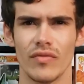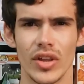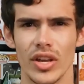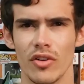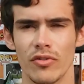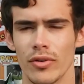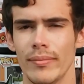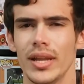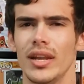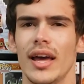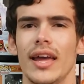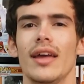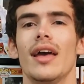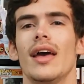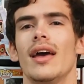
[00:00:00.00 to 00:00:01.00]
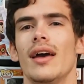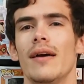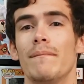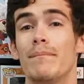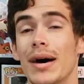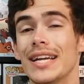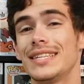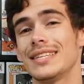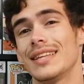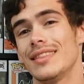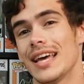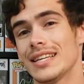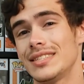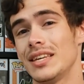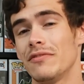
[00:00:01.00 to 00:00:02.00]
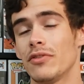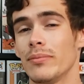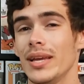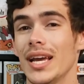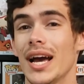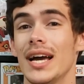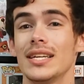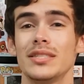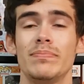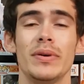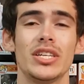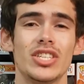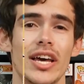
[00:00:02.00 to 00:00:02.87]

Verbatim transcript: the video for Midnight. But that's it for me, guys. Big